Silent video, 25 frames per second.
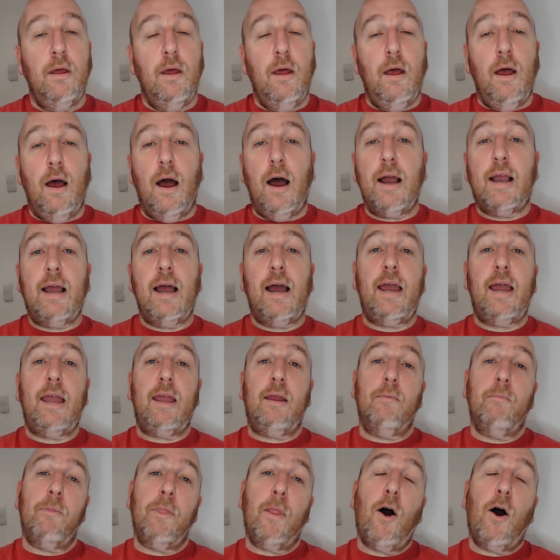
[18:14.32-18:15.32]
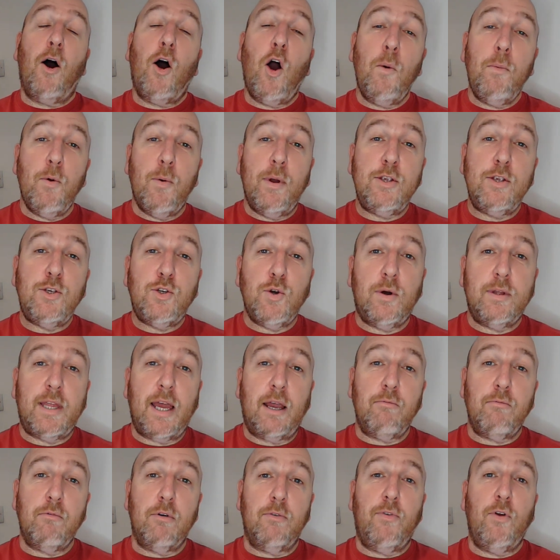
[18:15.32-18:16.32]
Okay, I hope you enjoyed that
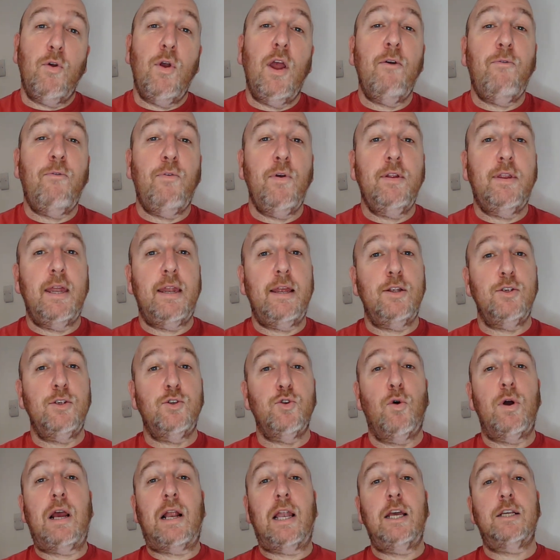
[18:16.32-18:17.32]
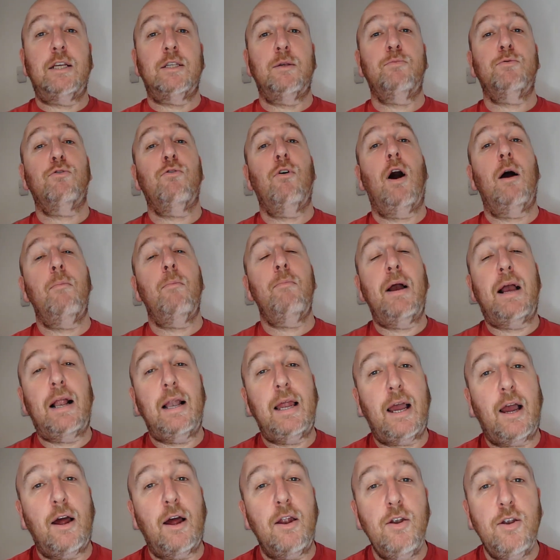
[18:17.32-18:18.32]
review. If you did enjoy, click subscribe,
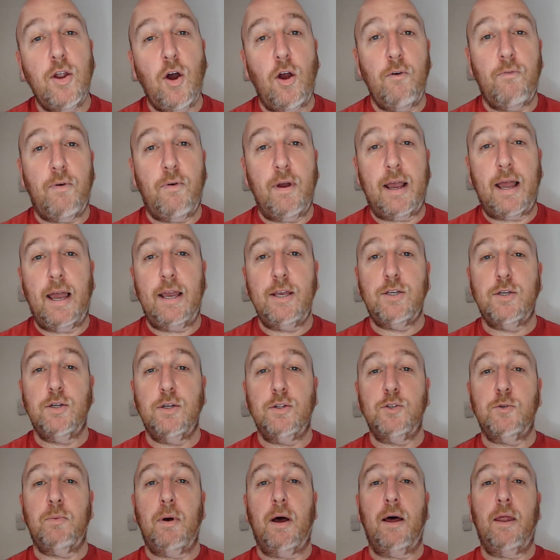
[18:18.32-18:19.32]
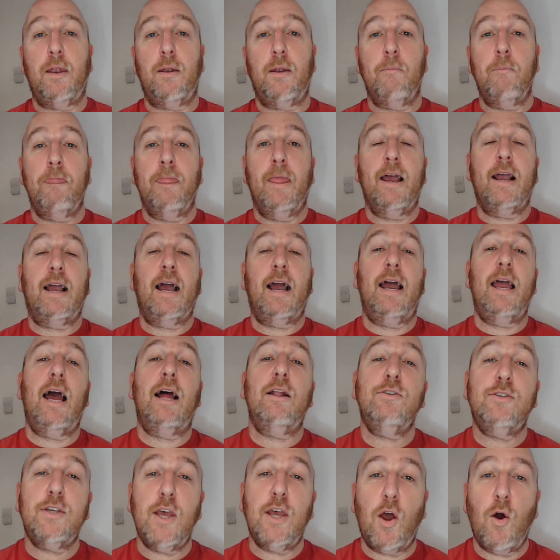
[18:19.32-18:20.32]
click notifications button, okay, and
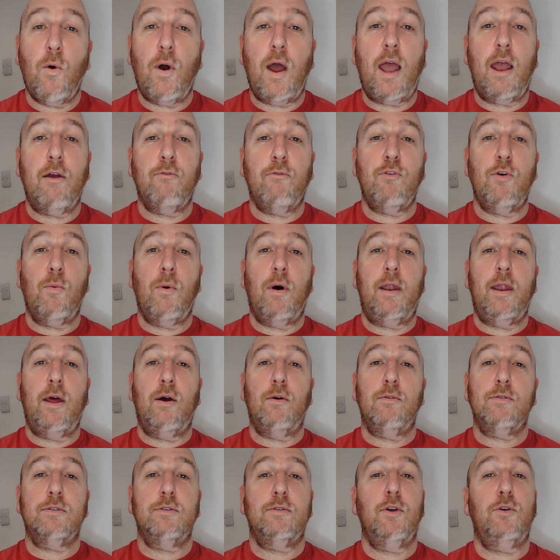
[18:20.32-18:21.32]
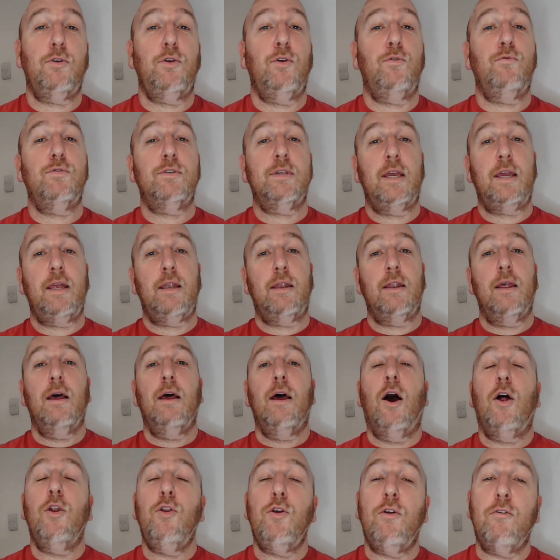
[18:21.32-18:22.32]
tell everyone else that you've seen
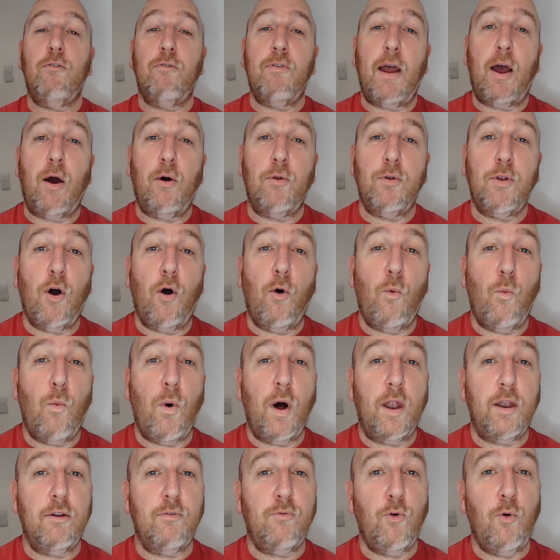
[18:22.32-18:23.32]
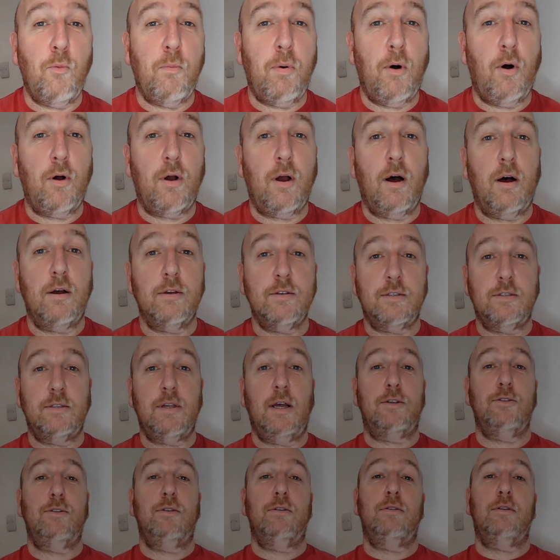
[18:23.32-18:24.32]
and you've found a wonderful podcast
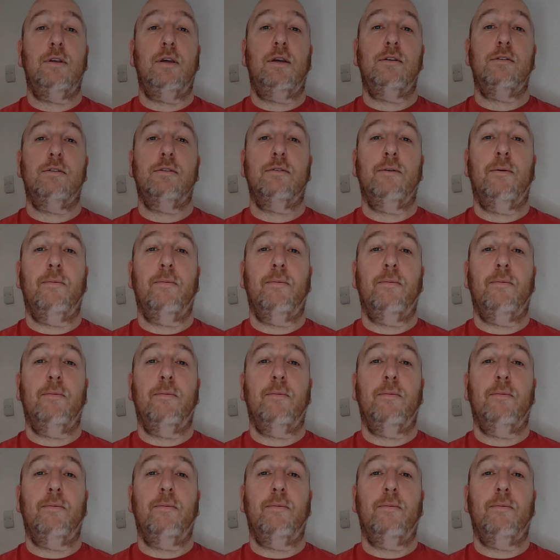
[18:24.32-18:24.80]
such as this.